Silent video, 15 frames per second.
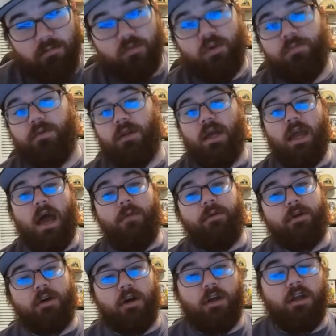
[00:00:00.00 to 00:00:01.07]
Triple A
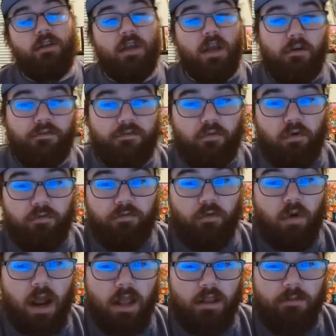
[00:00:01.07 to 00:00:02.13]
Albuquerque there for
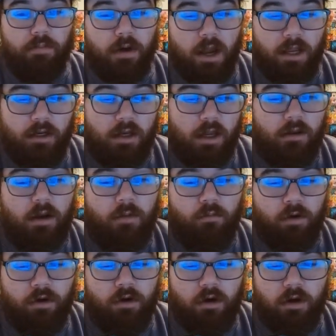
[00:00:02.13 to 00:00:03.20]
Riley Pint. I'm
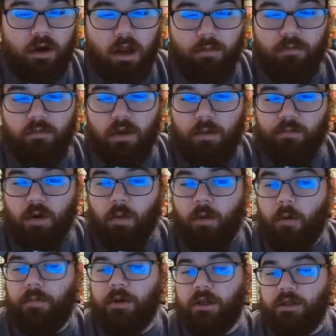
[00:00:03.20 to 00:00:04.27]
wondering, I'm
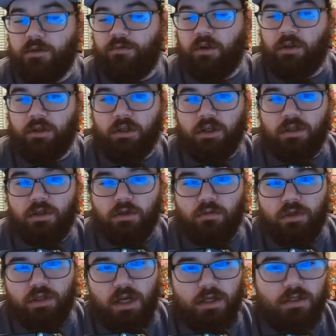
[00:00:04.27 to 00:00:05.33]
hoping he's feeling good too.
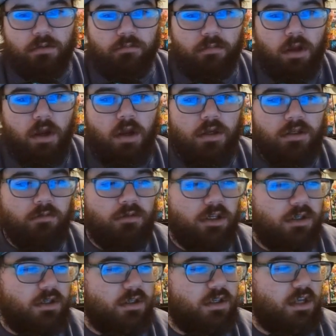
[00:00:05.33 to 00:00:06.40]
We saw some
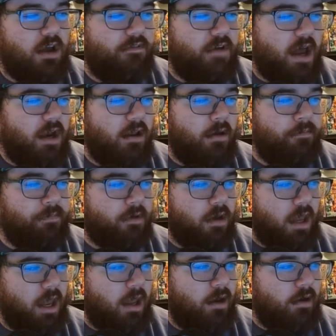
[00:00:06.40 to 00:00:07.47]
decent stuff out of him.
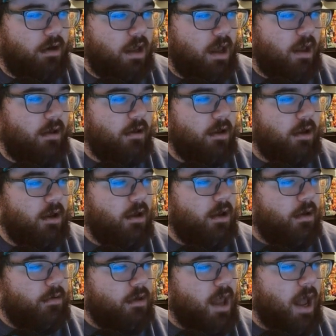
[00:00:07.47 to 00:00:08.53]
And
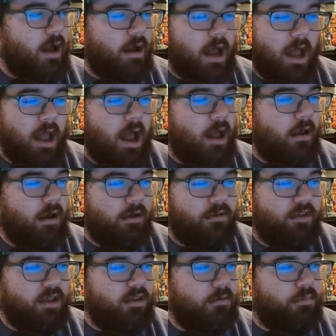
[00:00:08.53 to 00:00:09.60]
I
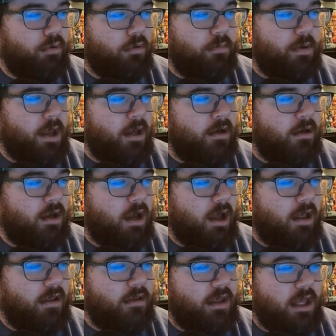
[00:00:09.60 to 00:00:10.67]
think the bullpen,
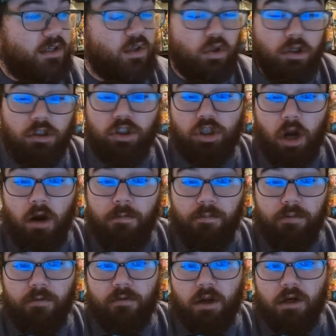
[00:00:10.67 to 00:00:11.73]
it's looked sharp.
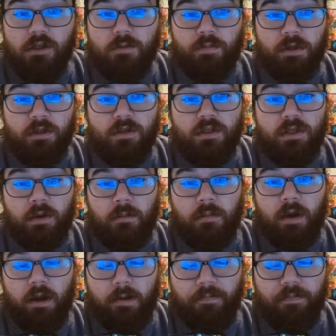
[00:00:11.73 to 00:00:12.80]
There has been
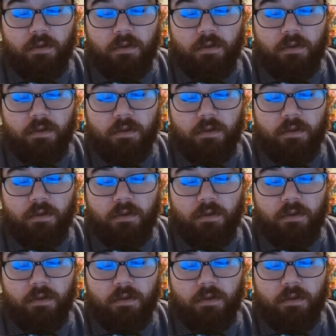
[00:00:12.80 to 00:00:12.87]
some